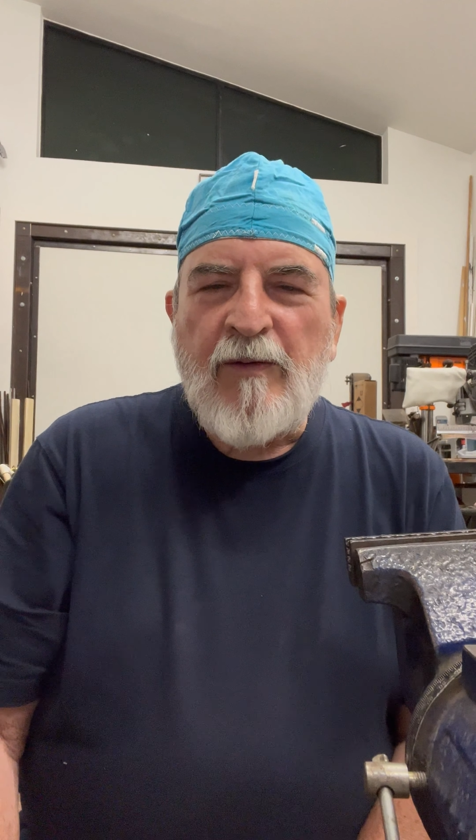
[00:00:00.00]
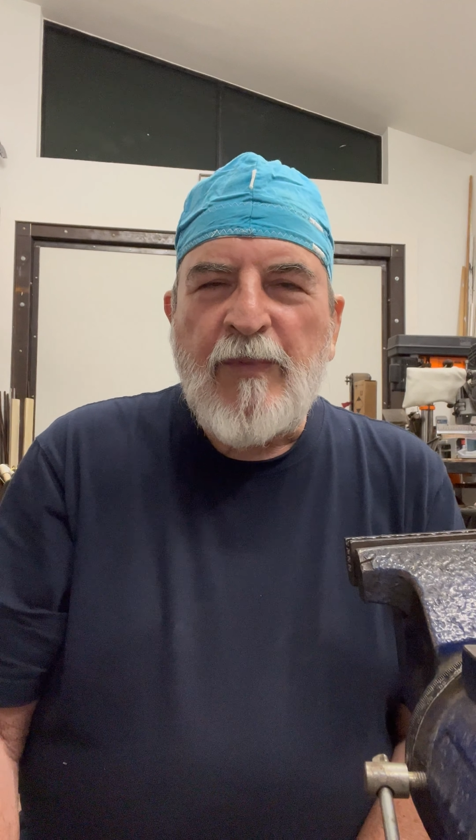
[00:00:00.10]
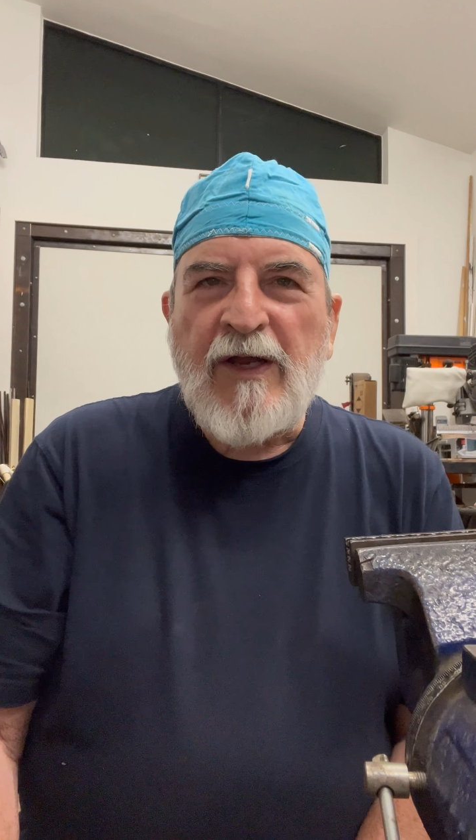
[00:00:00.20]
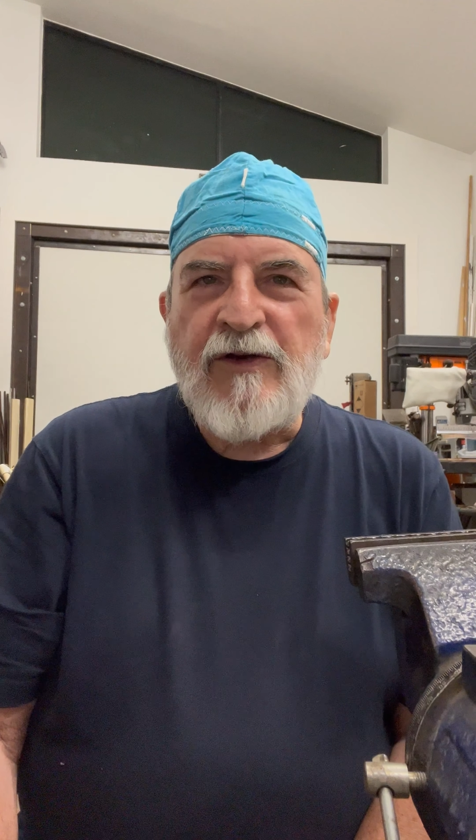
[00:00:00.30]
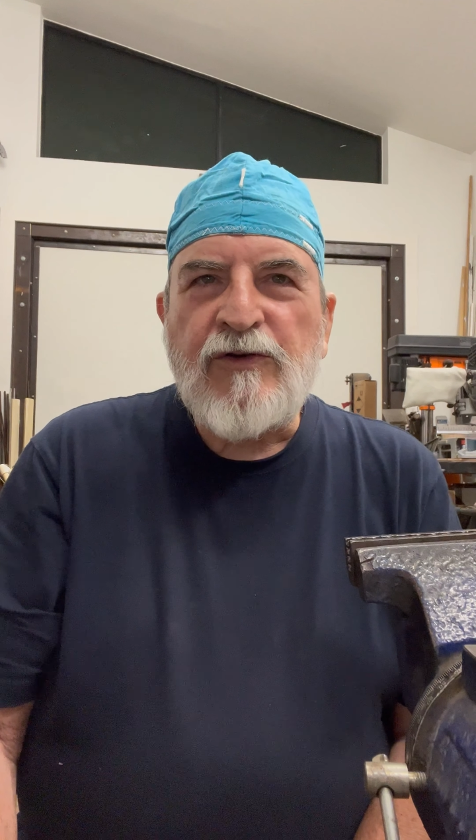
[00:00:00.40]

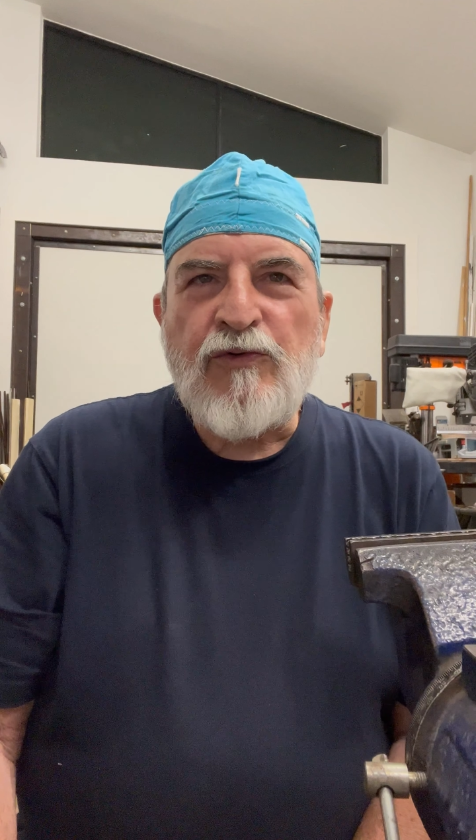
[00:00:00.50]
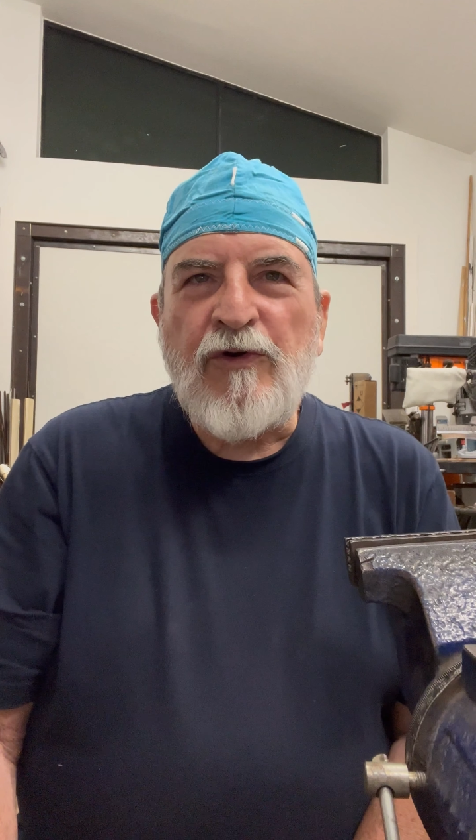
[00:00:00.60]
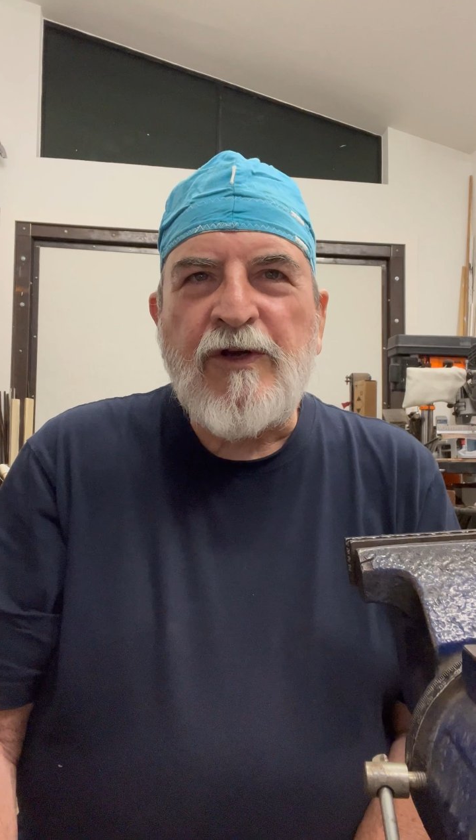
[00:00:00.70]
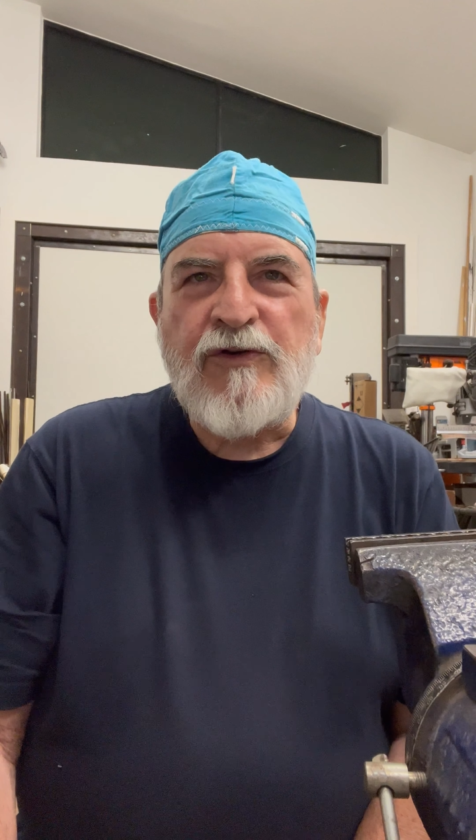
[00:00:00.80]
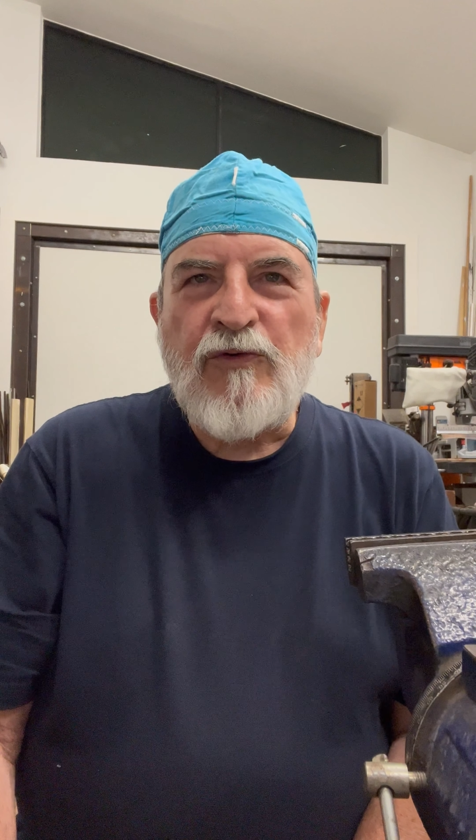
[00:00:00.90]
by
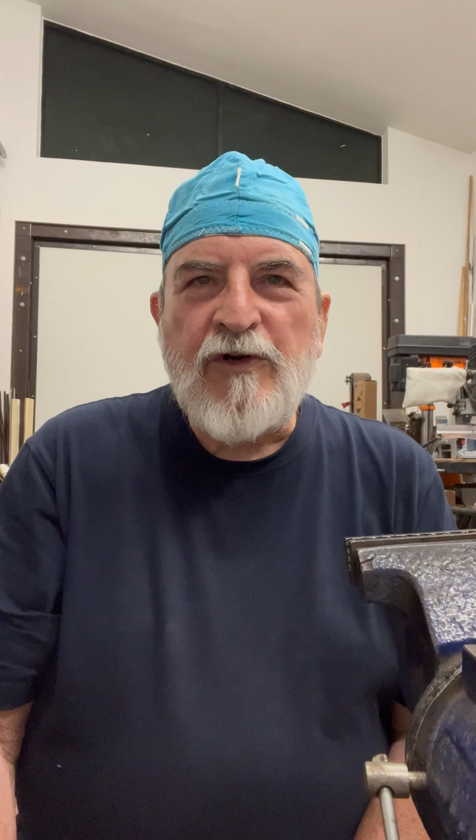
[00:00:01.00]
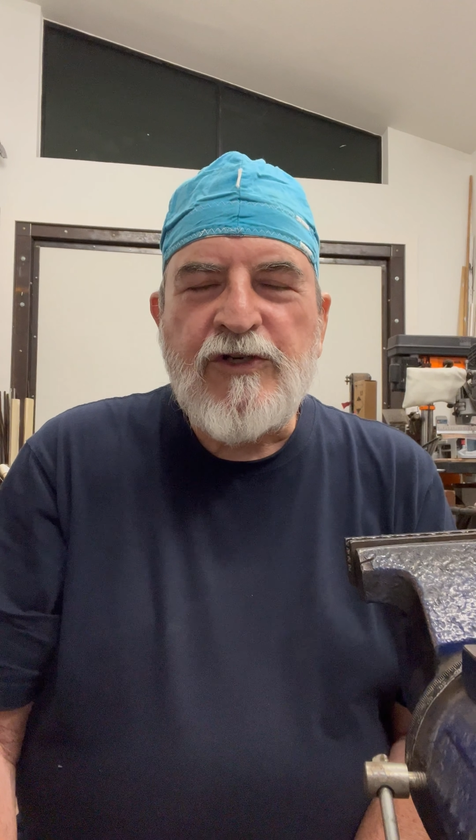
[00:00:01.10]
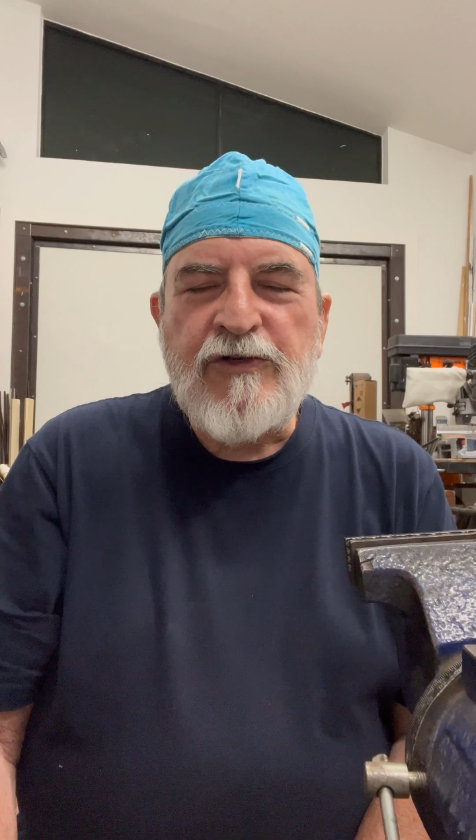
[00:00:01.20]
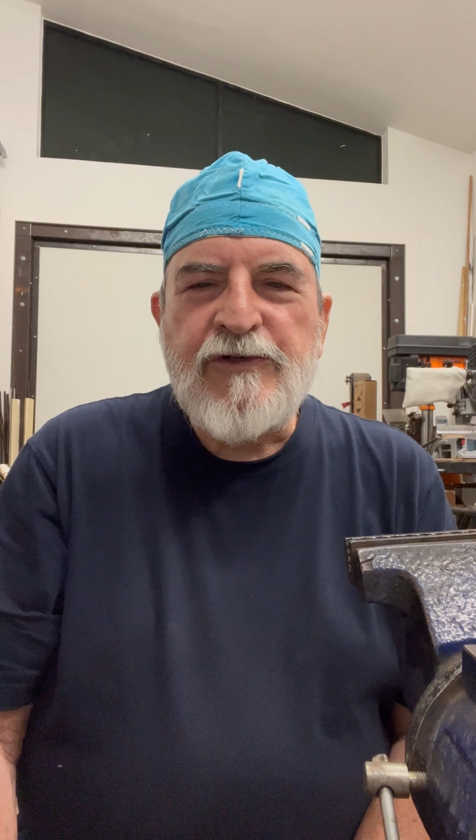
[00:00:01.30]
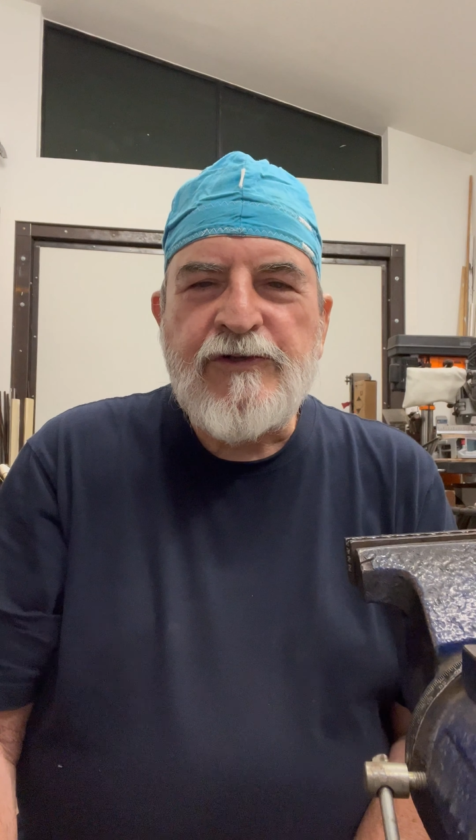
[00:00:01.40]
Detroit
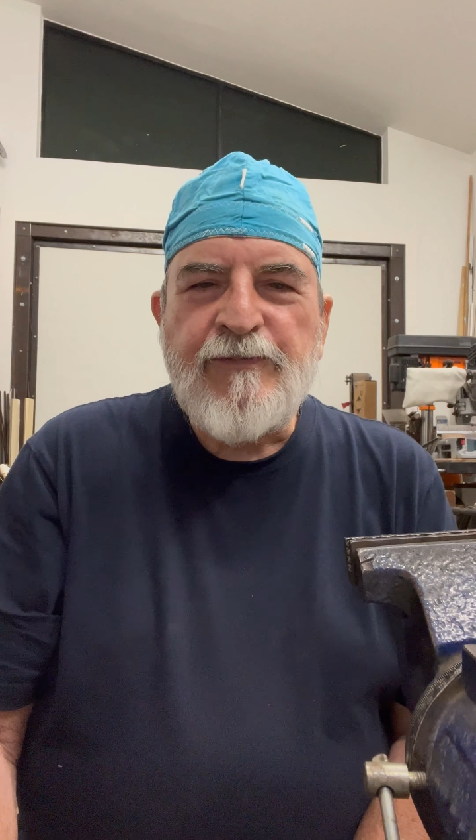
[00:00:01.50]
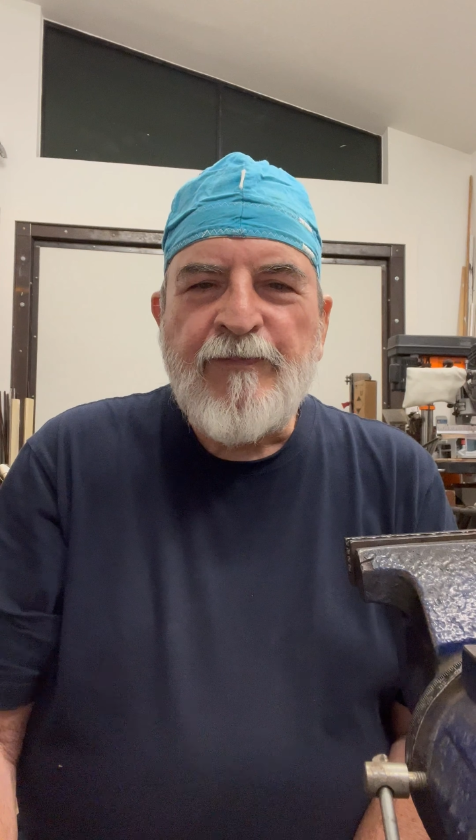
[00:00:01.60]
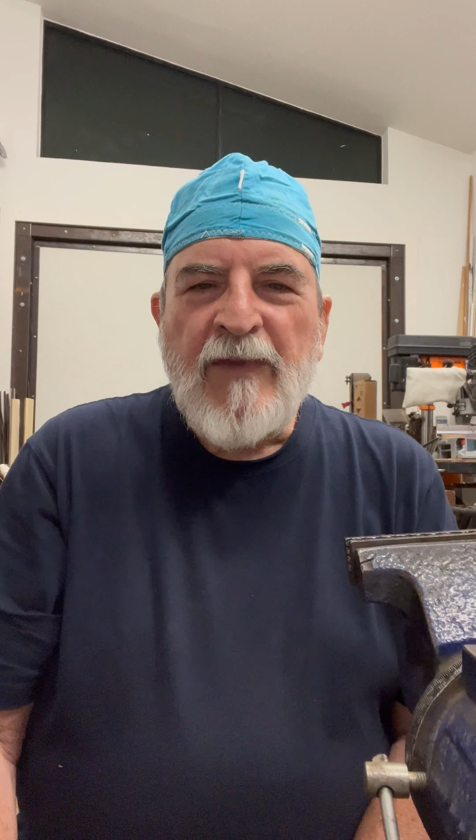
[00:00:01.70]
Torches.